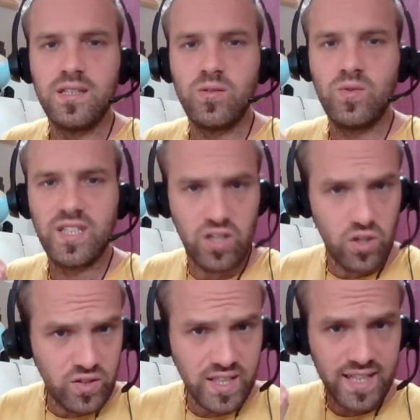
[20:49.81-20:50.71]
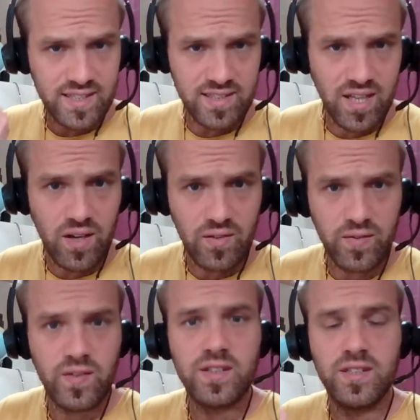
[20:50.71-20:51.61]
when the going gets
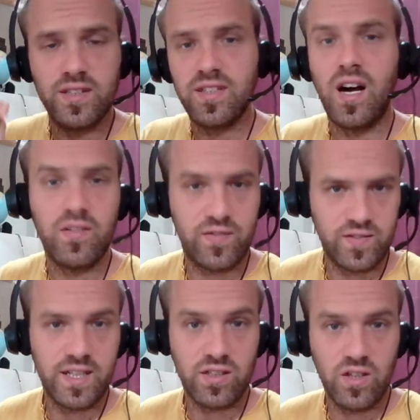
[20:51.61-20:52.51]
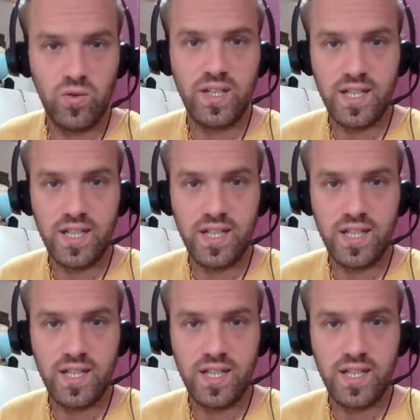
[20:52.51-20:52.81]
tough, the tough get going,